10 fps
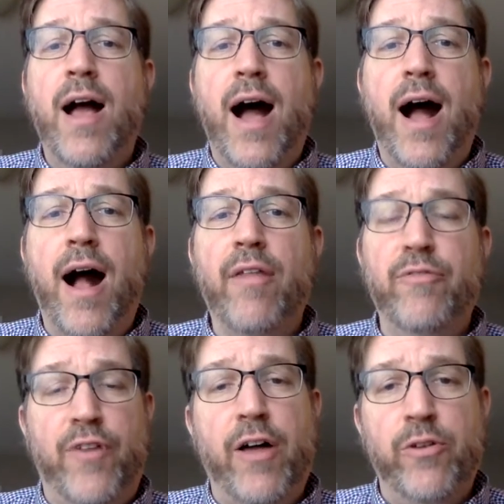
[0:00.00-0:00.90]
the
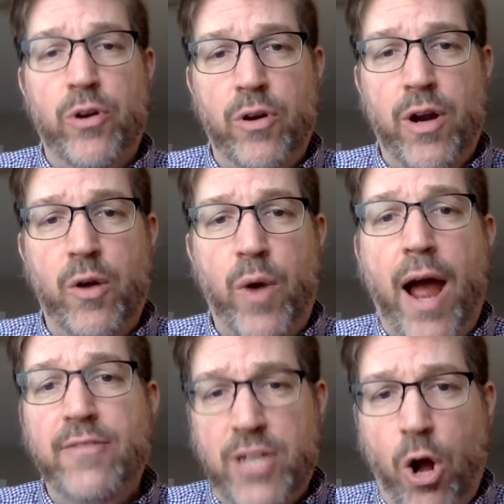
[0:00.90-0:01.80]
father
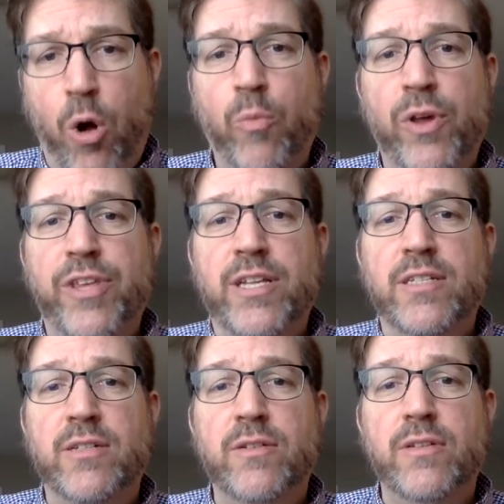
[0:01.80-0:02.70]
arrives home with
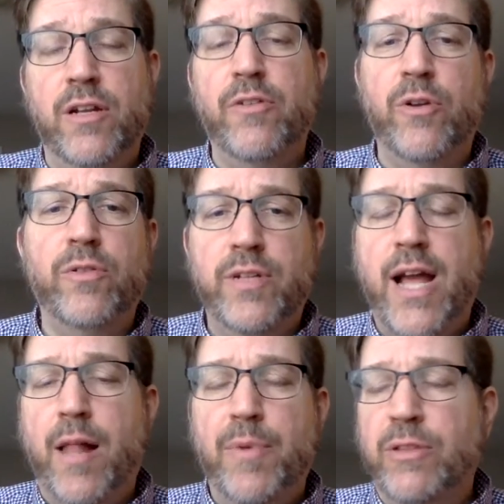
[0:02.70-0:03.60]
his, they're
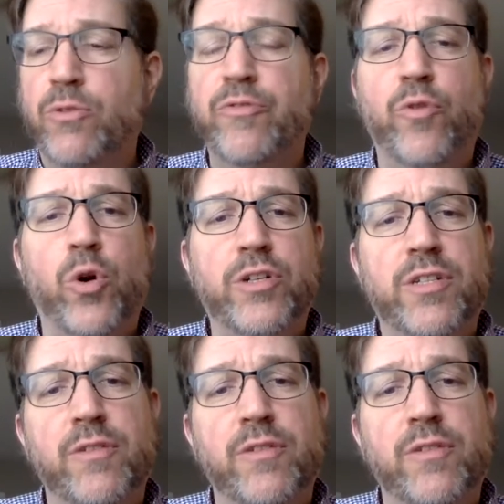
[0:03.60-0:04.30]
galloping through the forest.